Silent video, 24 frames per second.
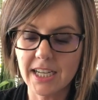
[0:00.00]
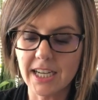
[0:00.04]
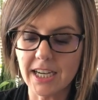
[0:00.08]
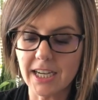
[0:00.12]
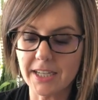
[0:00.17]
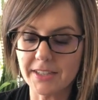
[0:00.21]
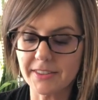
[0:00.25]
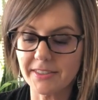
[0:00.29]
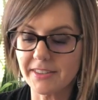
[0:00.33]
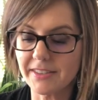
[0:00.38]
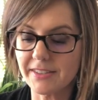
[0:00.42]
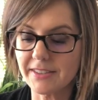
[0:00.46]

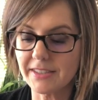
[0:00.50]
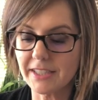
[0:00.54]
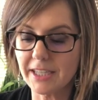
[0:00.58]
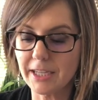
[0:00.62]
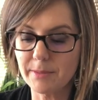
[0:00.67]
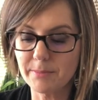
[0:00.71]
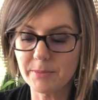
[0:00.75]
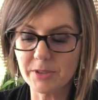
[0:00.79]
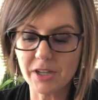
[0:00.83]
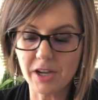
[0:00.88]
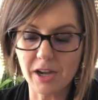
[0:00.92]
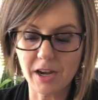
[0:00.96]
at the
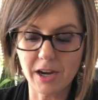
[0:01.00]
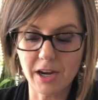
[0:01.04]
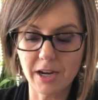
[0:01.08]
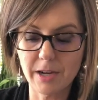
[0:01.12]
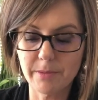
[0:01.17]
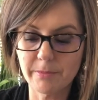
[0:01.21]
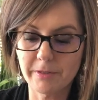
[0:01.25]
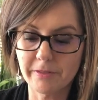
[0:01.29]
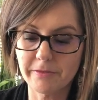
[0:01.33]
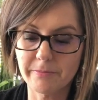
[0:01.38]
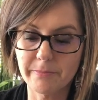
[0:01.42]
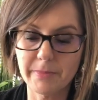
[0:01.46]
same
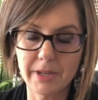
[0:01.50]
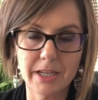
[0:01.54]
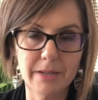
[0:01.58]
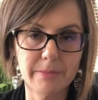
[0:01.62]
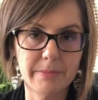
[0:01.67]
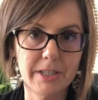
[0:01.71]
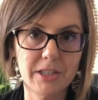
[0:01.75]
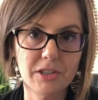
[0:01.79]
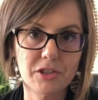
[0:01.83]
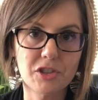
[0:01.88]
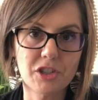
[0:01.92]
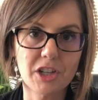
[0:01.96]
time of
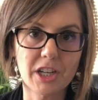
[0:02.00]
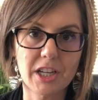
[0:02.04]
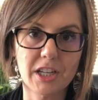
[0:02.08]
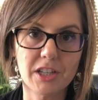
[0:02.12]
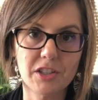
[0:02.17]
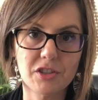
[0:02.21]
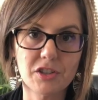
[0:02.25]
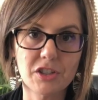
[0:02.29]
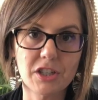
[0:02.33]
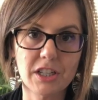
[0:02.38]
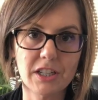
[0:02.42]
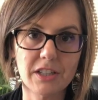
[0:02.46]
maybe
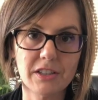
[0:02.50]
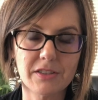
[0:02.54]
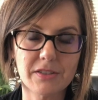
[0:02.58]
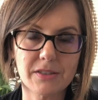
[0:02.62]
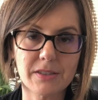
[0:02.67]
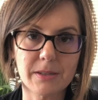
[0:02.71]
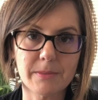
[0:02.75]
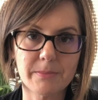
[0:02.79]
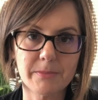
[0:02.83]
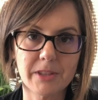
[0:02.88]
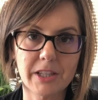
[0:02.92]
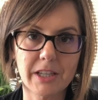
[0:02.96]
changing
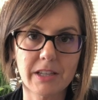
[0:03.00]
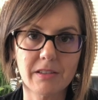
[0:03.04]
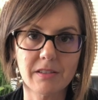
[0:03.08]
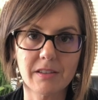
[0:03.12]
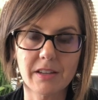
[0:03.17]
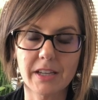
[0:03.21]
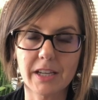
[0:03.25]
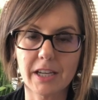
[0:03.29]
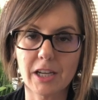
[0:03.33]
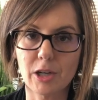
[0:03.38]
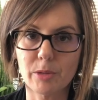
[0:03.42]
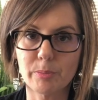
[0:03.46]
something
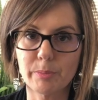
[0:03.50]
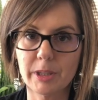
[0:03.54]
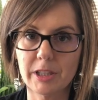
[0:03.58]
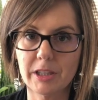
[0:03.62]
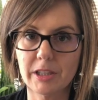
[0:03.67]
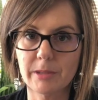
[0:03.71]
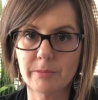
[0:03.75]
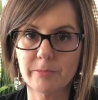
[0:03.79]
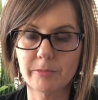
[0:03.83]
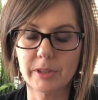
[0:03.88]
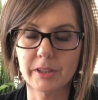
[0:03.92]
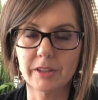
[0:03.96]
like helping
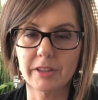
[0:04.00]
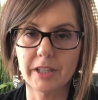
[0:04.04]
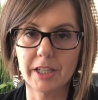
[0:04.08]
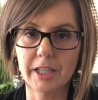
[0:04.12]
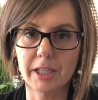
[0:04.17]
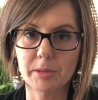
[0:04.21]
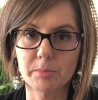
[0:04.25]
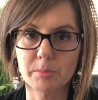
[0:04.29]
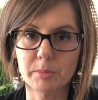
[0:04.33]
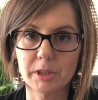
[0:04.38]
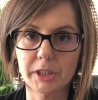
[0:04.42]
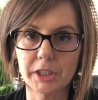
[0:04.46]
them with
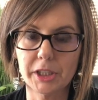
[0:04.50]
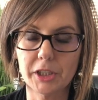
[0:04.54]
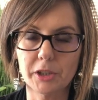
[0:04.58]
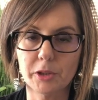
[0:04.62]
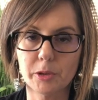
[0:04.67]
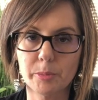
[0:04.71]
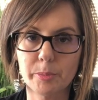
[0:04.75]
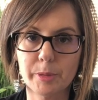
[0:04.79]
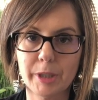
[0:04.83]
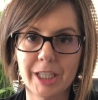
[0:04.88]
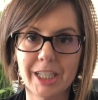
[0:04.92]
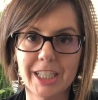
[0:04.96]

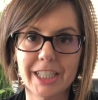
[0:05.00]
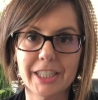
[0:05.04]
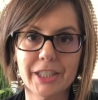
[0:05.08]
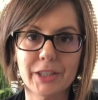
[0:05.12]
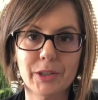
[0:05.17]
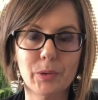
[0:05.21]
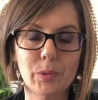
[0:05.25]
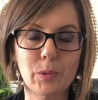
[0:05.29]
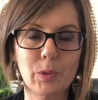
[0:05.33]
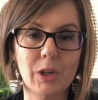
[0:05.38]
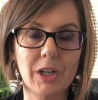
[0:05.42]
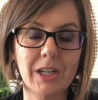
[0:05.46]
amblyopia
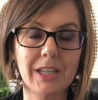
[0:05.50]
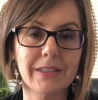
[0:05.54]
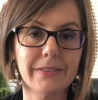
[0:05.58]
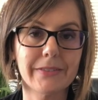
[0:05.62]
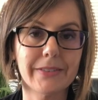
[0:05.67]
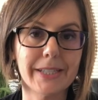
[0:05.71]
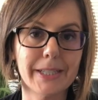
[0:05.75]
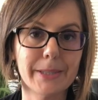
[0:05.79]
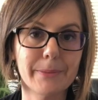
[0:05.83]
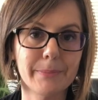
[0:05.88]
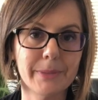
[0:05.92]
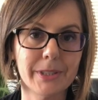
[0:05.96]
or
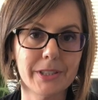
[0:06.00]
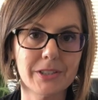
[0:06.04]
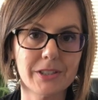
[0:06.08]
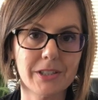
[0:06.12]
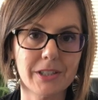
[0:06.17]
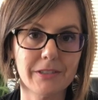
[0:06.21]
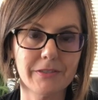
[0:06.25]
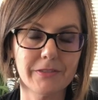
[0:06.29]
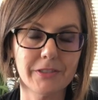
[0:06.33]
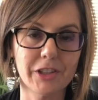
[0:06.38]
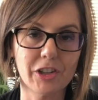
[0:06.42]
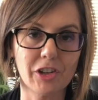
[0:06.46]
alignment
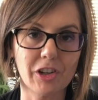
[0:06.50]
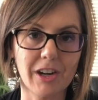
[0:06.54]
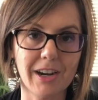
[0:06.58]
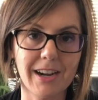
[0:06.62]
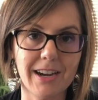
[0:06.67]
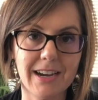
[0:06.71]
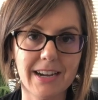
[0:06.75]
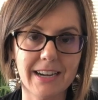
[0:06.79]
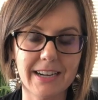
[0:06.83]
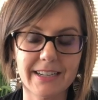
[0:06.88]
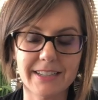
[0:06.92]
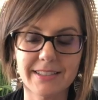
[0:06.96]
of their
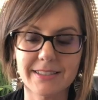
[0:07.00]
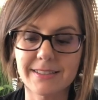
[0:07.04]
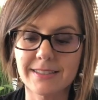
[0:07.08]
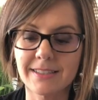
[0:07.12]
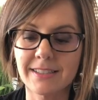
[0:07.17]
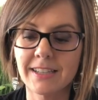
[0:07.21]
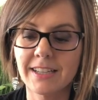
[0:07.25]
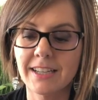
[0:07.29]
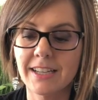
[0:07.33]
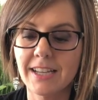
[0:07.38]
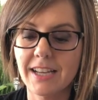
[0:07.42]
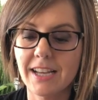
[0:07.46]
eyes.